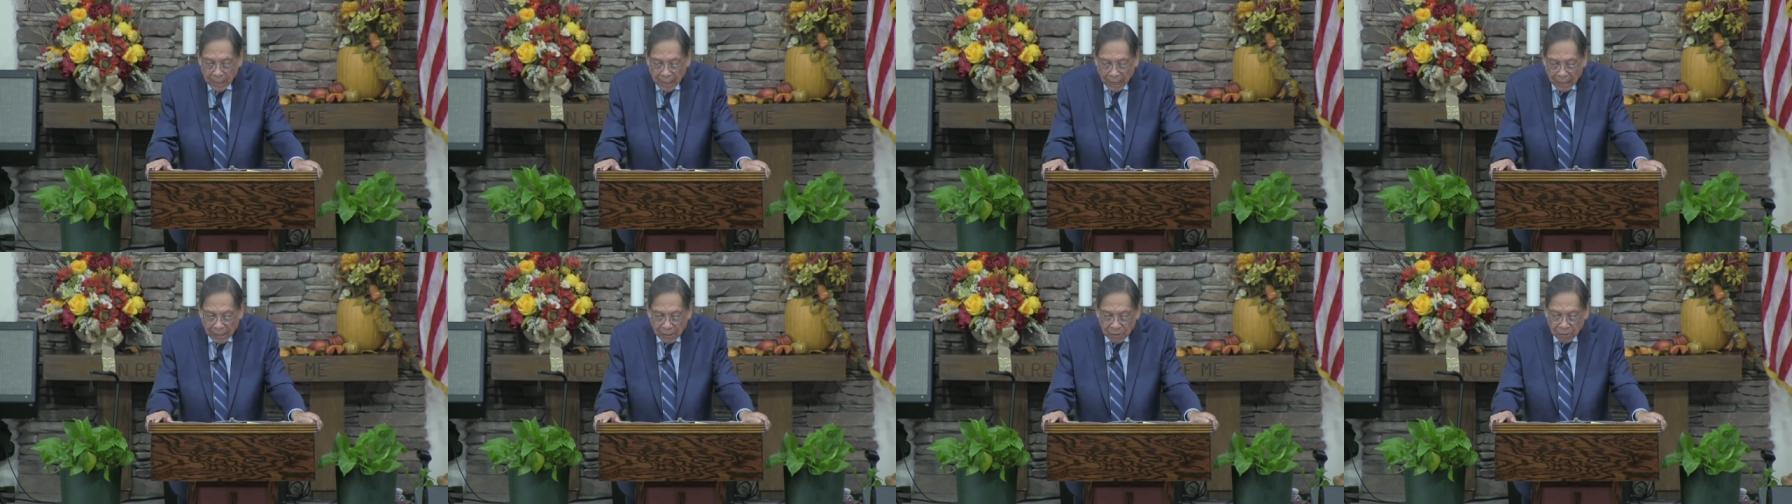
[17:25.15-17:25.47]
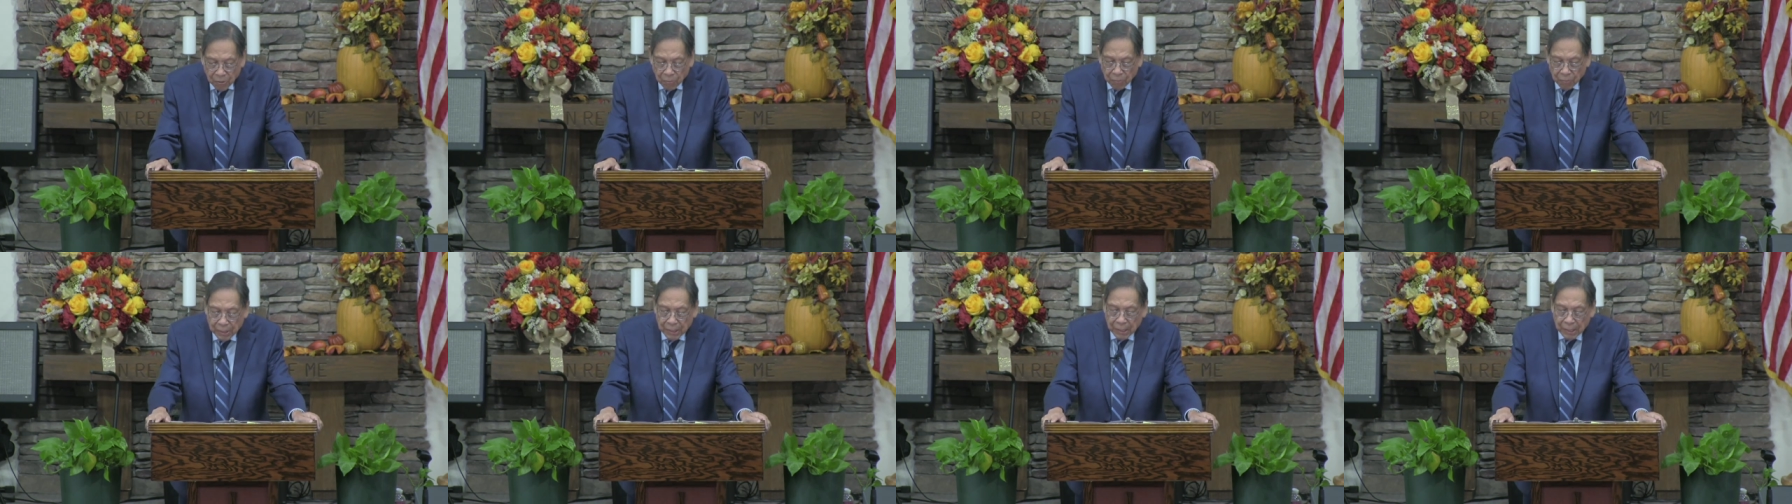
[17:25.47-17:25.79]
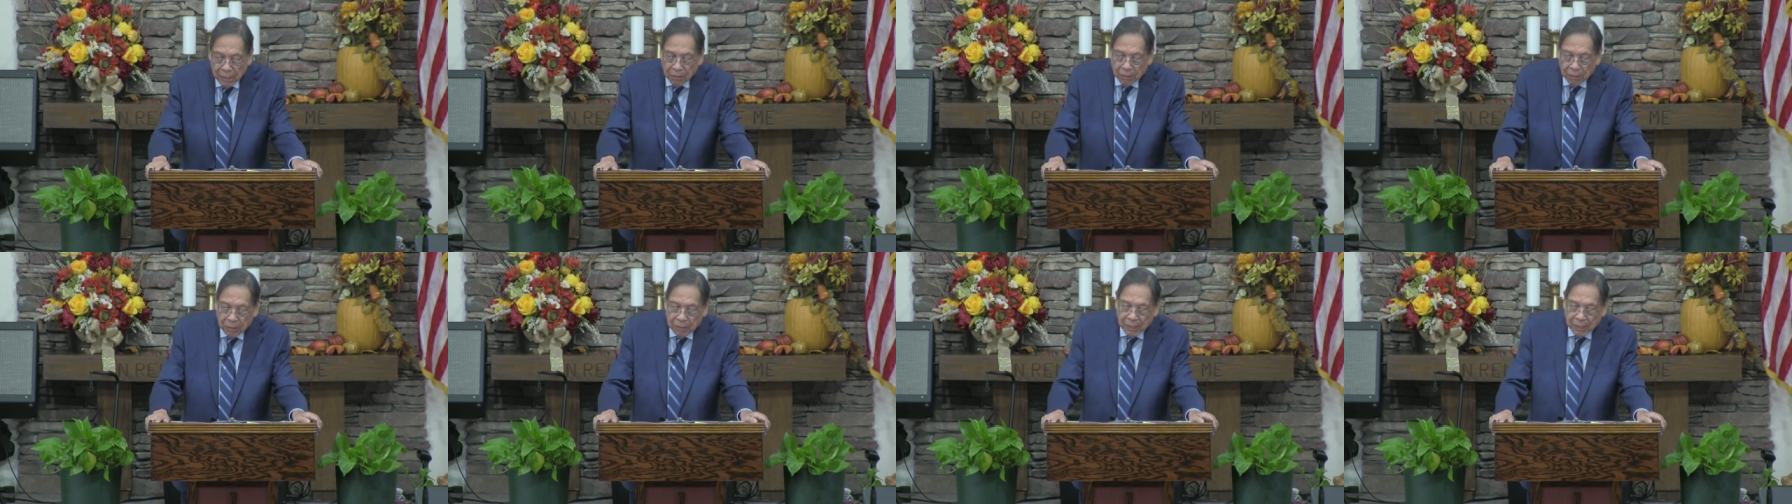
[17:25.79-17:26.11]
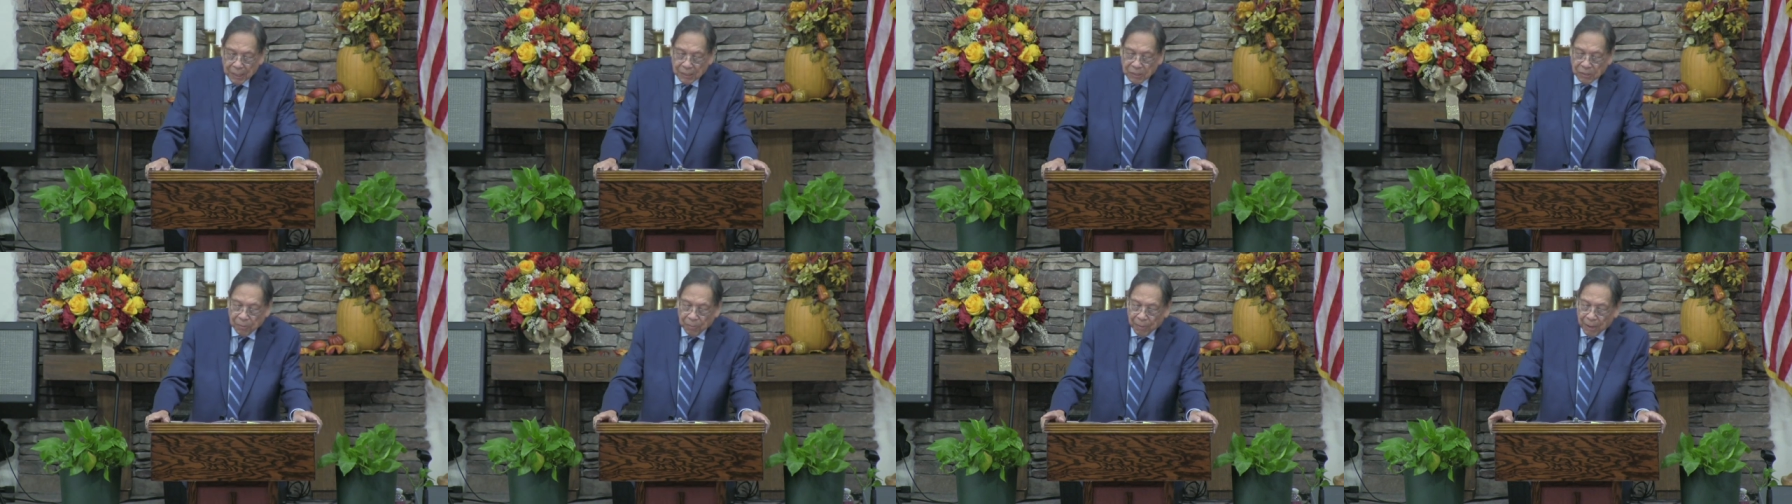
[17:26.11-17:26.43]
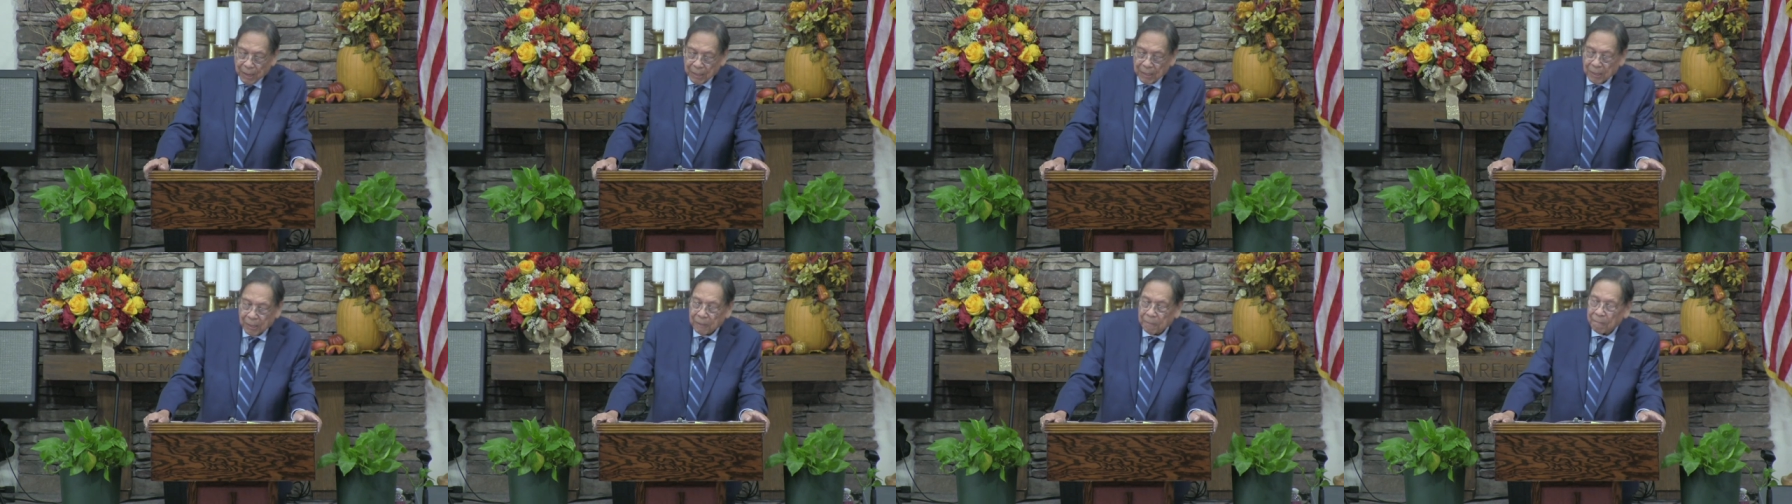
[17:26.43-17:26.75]
And you know, one of the good things
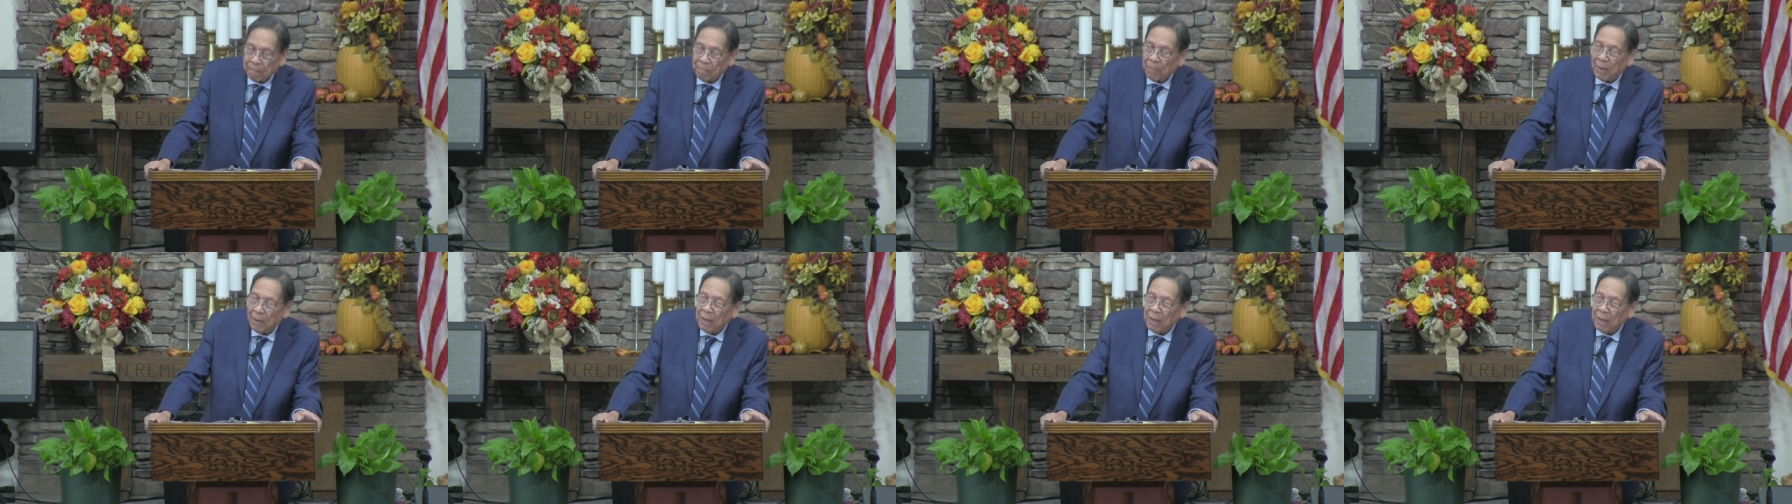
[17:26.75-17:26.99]
about it,